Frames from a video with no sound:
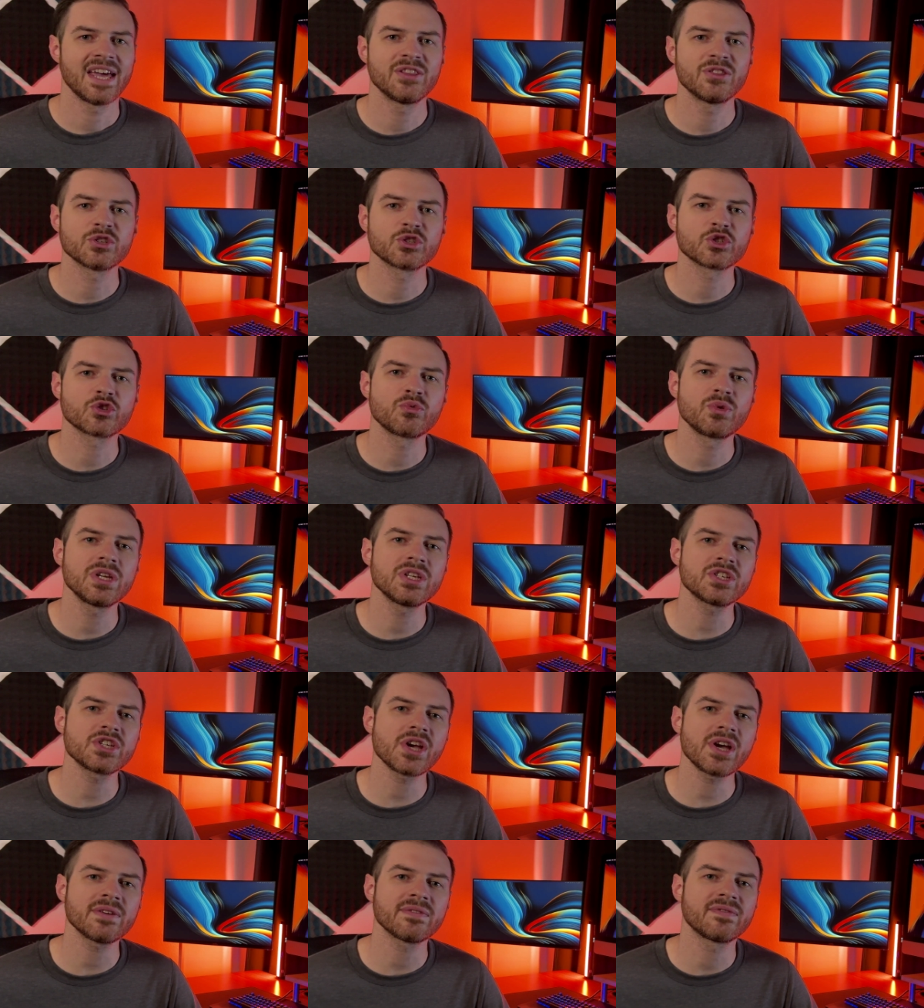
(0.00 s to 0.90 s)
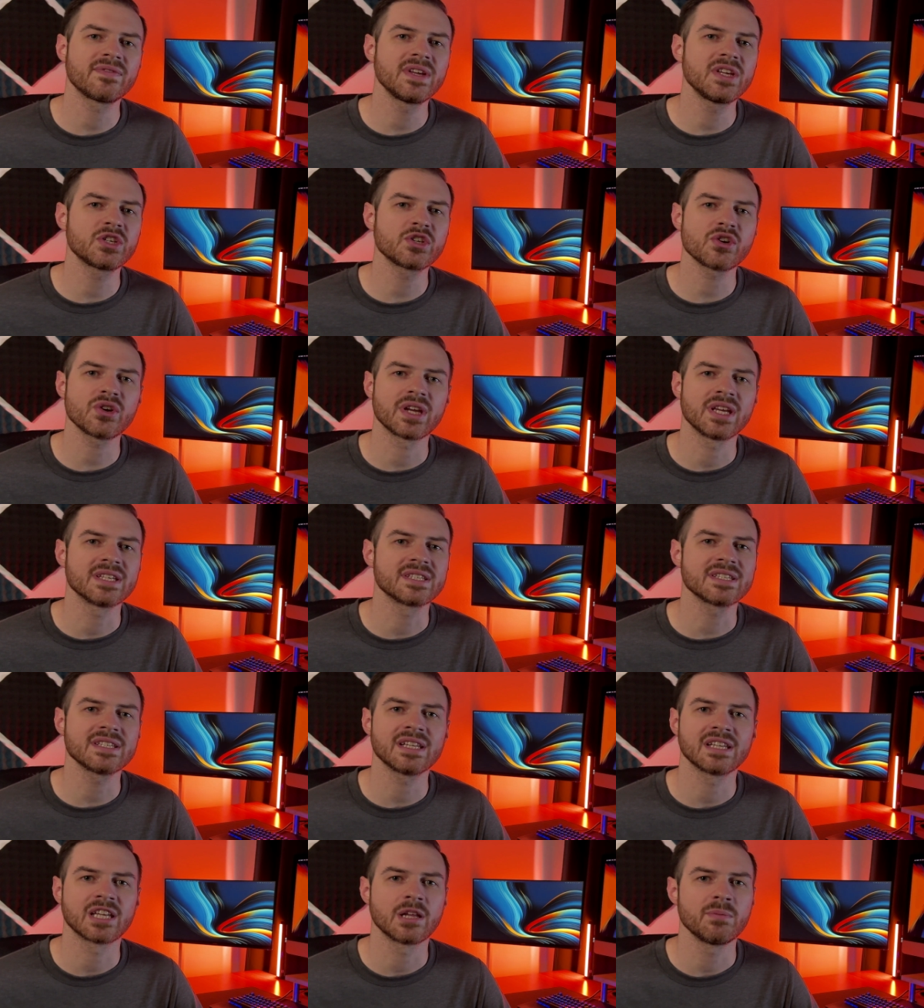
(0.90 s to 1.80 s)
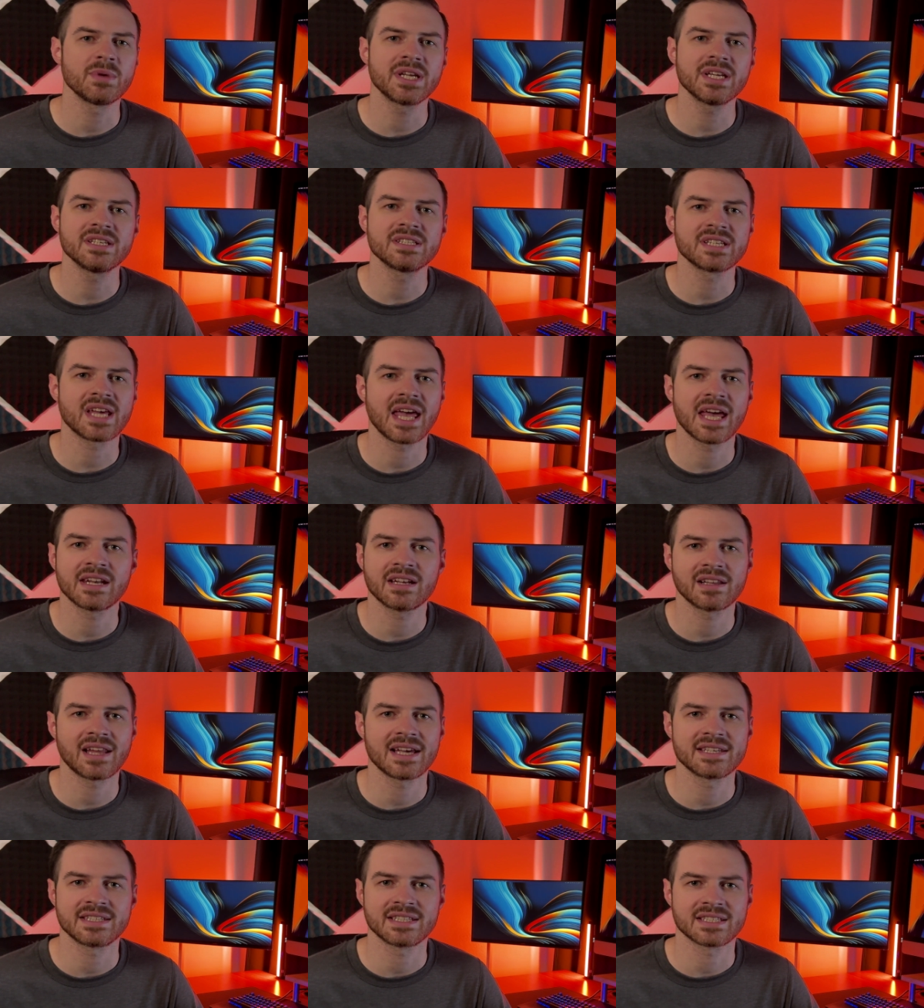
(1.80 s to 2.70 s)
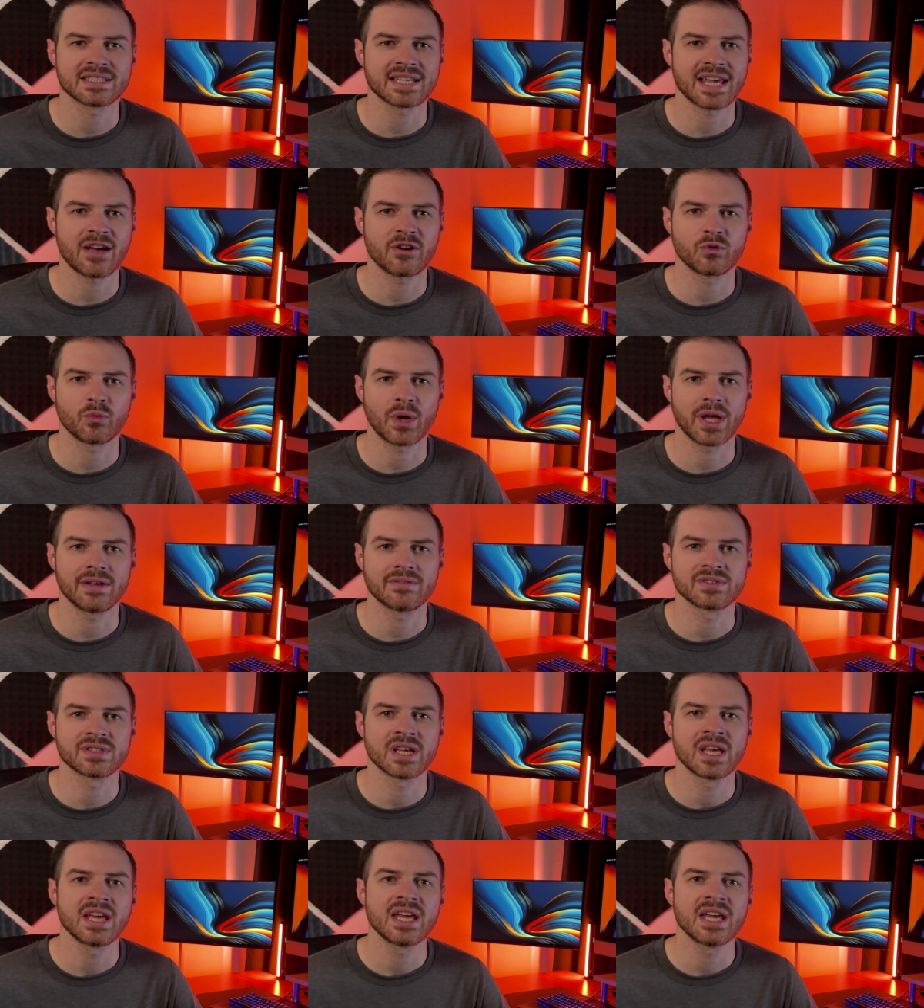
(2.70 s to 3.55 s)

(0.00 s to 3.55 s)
And the screenshot feature isn't limited to analyzing sound waves.